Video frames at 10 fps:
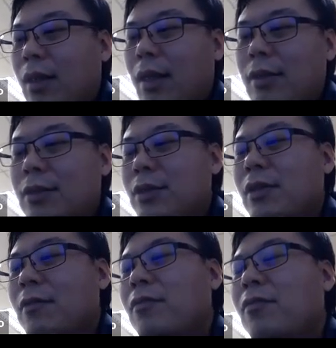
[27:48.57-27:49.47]

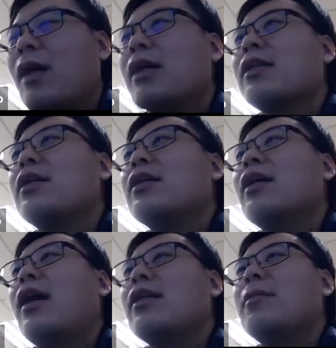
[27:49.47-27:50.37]
tangent vector
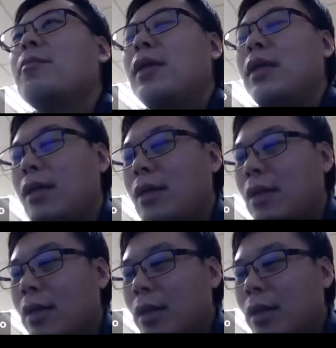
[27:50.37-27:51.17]
at P.